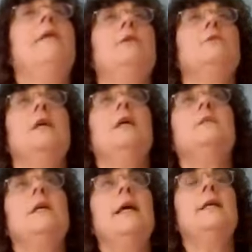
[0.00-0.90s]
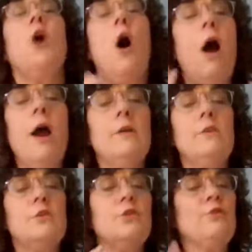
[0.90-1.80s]
And it's
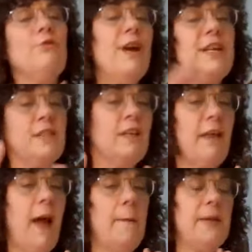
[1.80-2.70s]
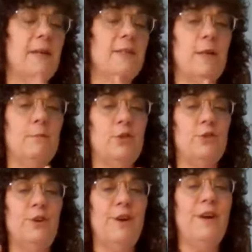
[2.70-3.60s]
hard tracing that because I'm
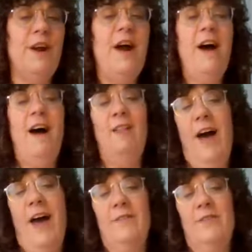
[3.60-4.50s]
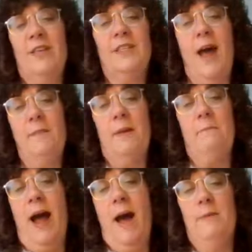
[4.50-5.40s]
sure a lot of the
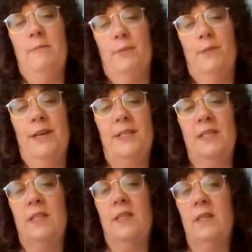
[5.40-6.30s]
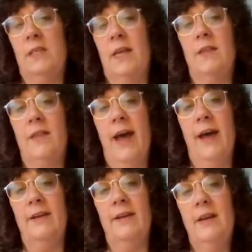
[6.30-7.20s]
atomic bomb employees and things like
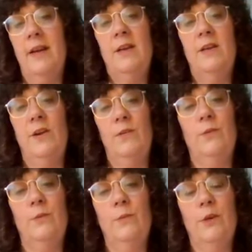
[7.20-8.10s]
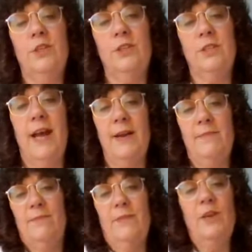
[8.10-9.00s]
that, we're just not,
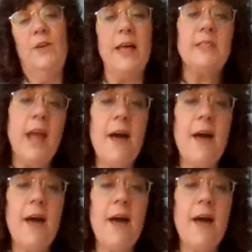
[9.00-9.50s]
that's